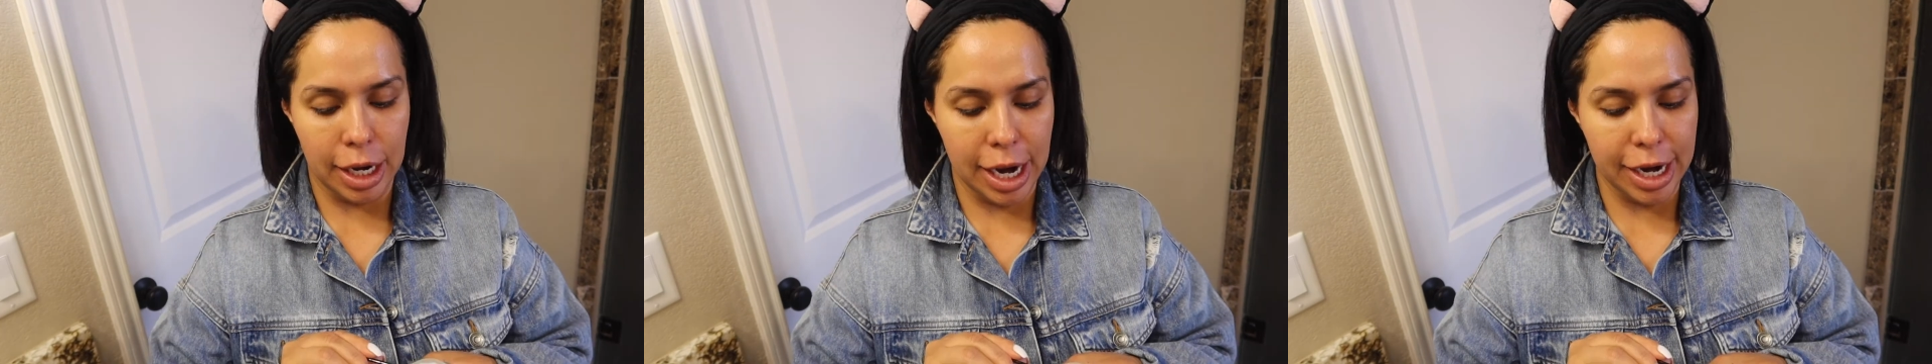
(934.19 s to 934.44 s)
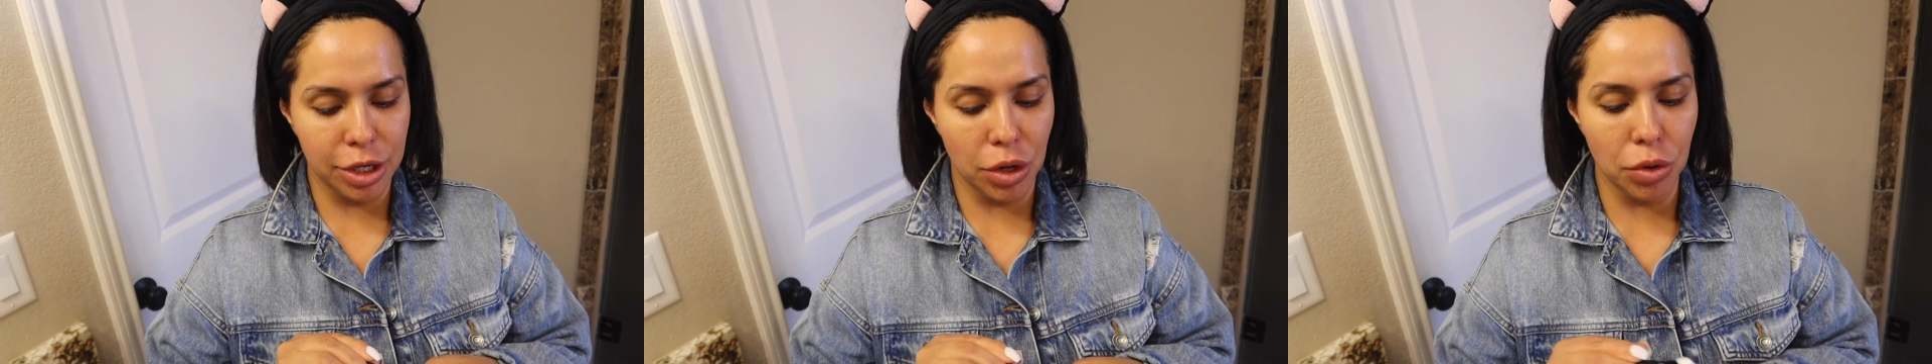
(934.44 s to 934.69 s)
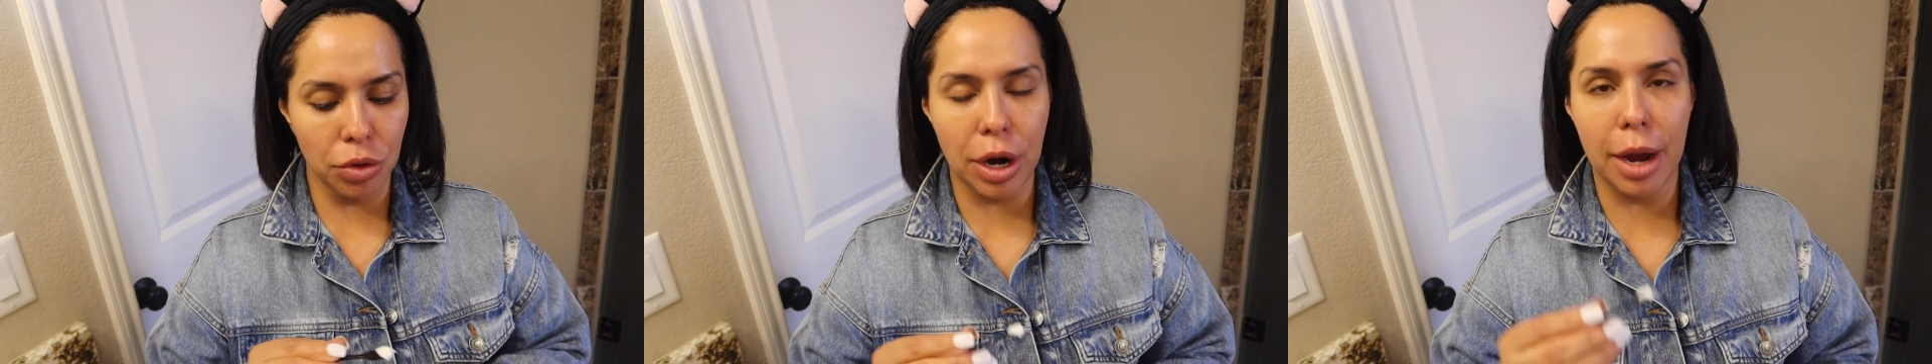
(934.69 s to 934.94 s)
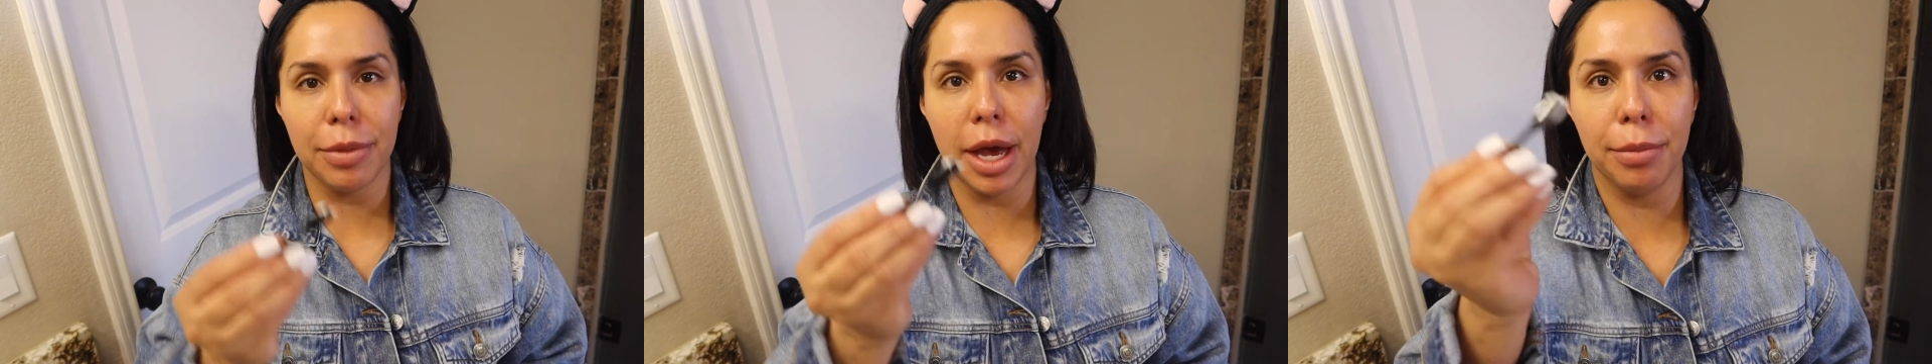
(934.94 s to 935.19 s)
And I don't
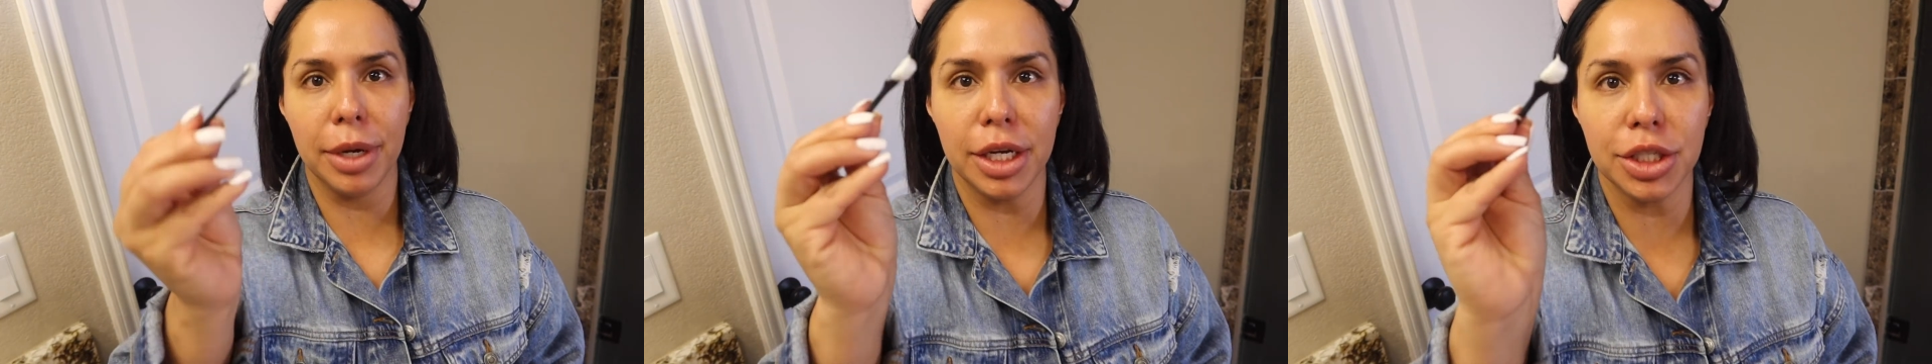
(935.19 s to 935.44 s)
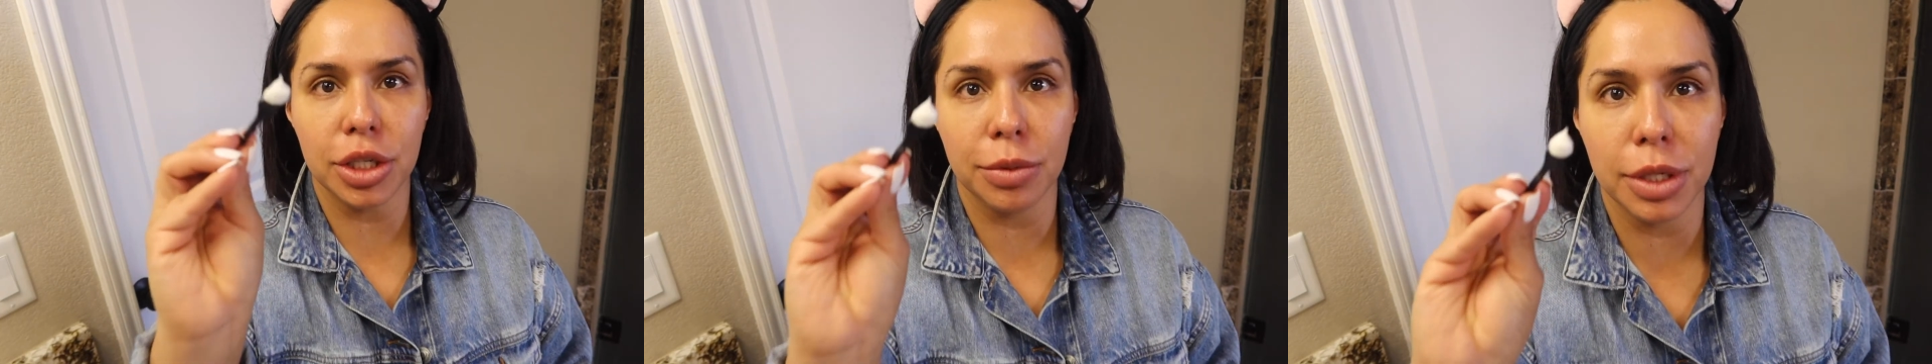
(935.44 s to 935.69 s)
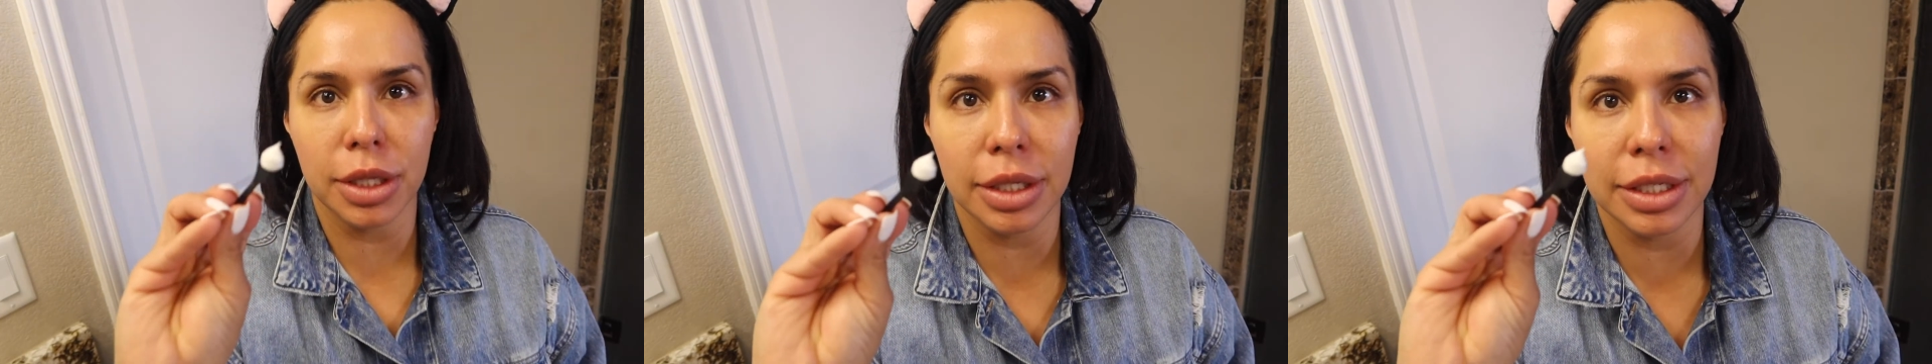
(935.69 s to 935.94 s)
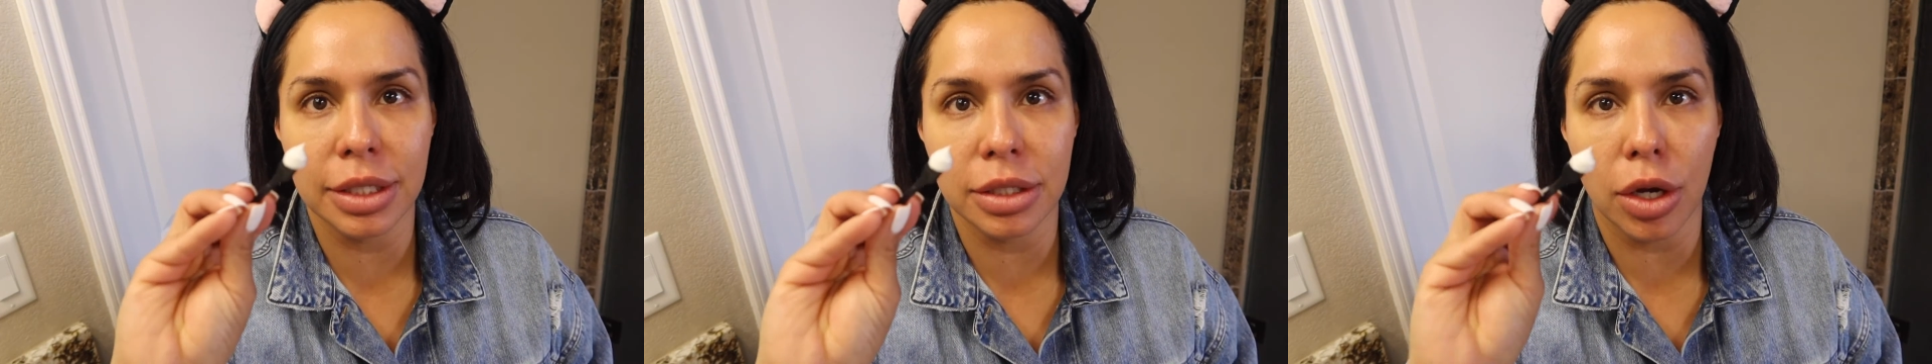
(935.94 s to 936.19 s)
grab that much. I mean,
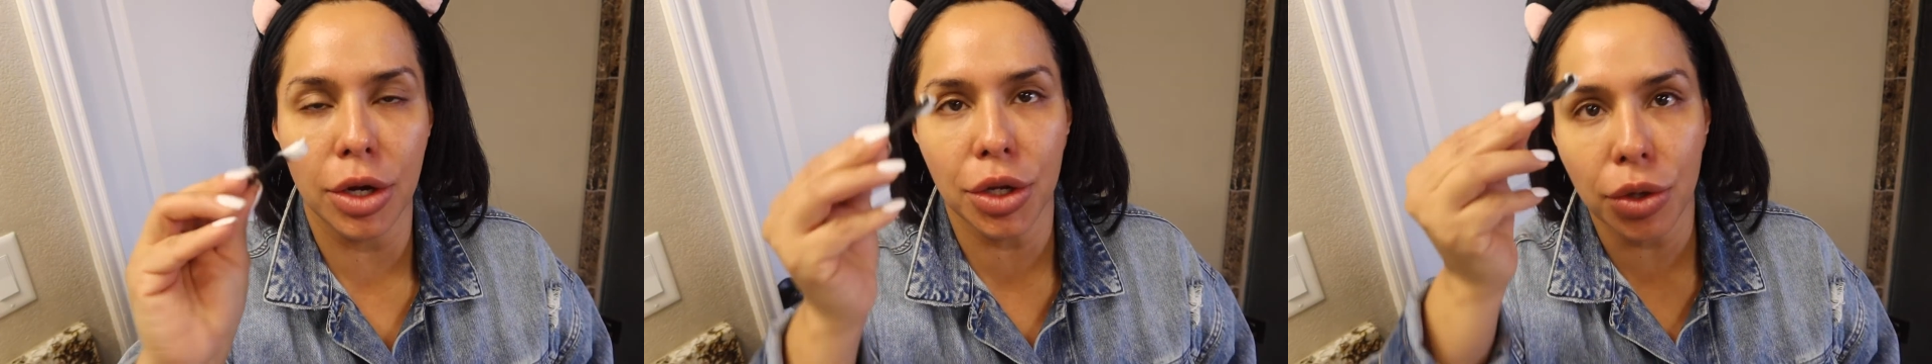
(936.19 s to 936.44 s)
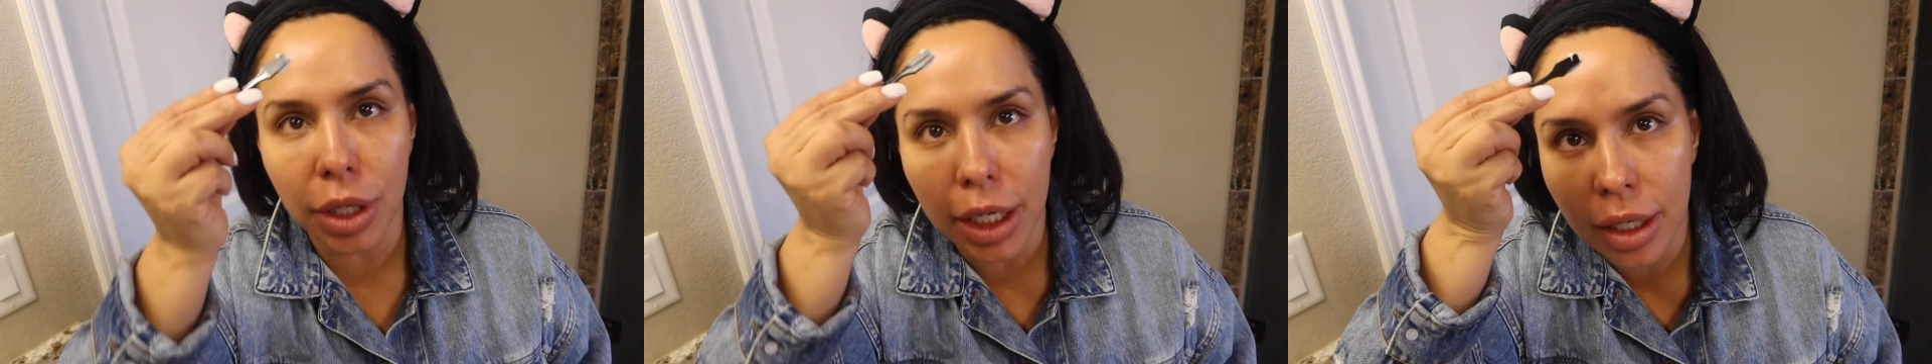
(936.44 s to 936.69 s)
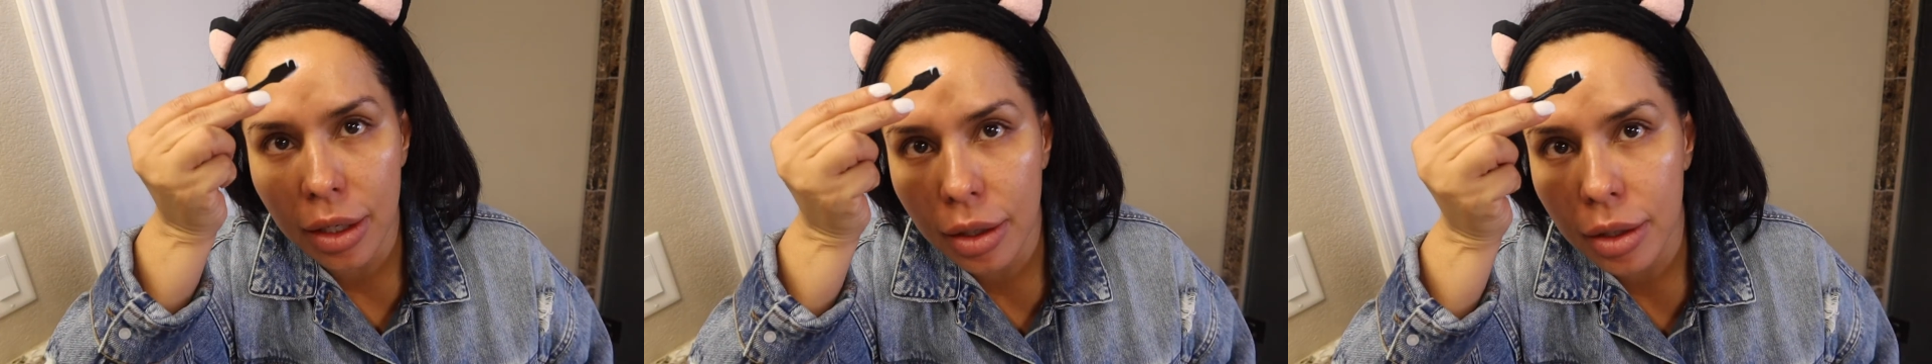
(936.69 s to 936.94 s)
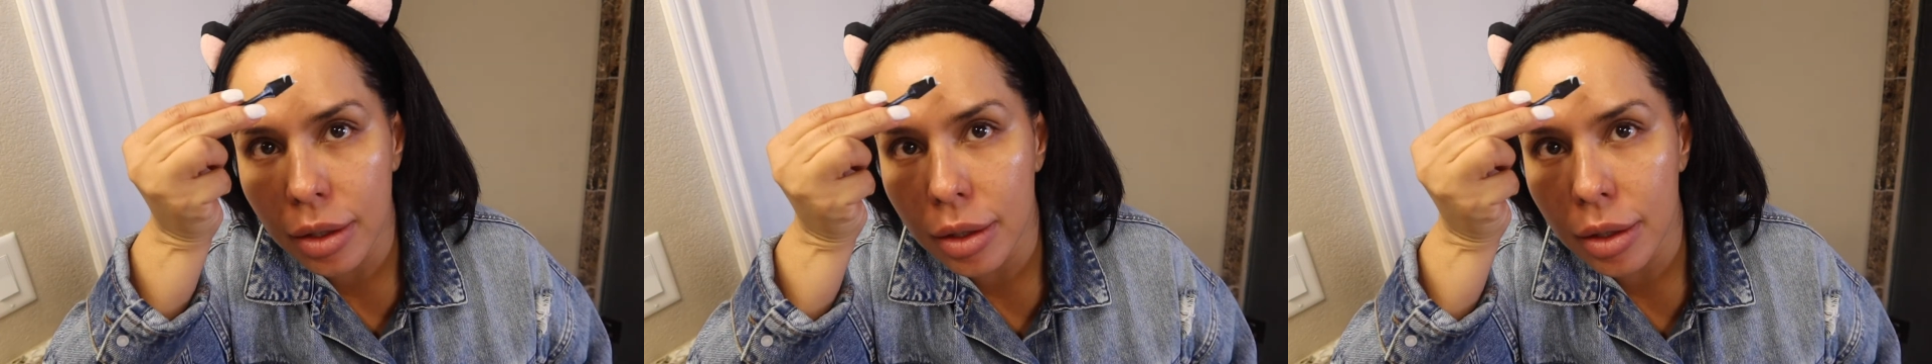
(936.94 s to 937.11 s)
this is all you need.